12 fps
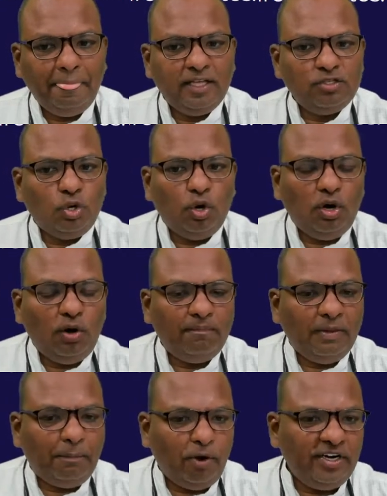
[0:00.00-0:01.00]
So
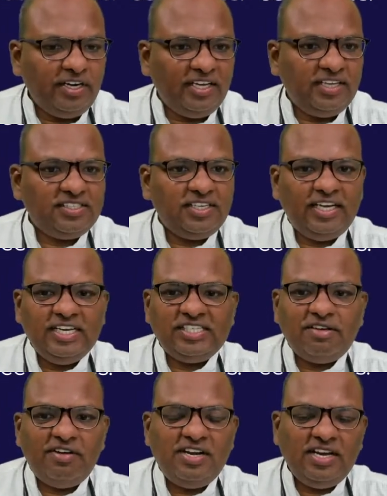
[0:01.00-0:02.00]
the point is, in
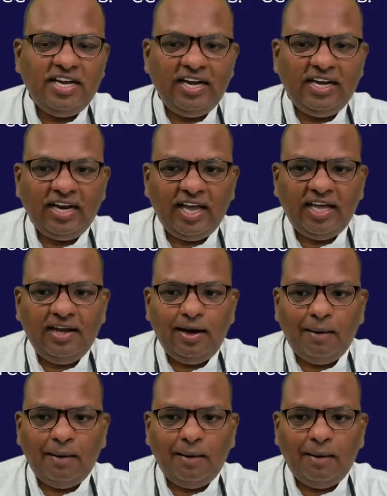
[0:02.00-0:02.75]
1789,